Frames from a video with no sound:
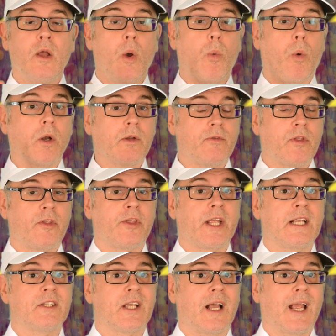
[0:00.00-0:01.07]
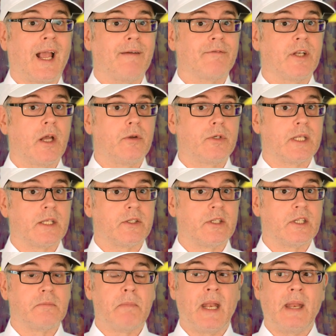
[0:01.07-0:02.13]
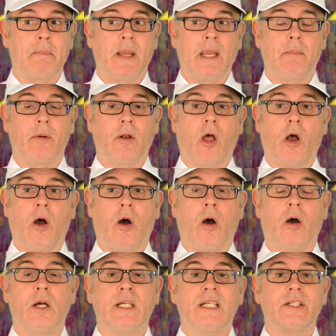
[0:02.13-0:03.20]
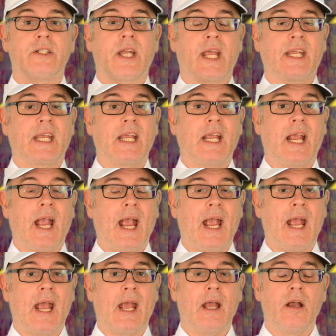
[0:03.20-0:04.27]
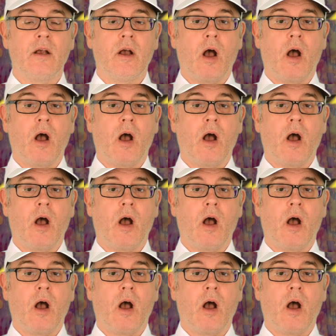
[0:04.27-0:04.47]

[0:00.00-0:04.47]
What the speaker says: One of the things I have noticed is many people are taking care